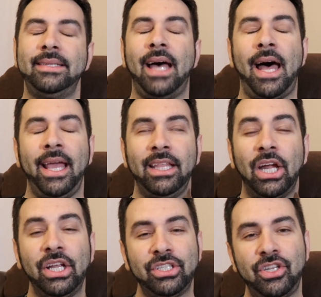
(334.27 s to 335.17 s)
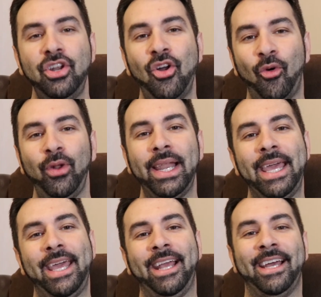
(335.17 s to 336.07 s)
psi, there is no
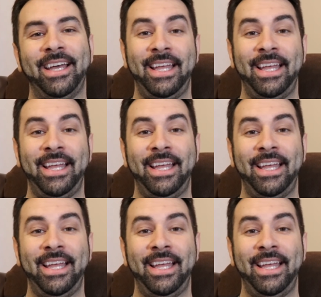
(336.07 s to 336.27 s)
leak,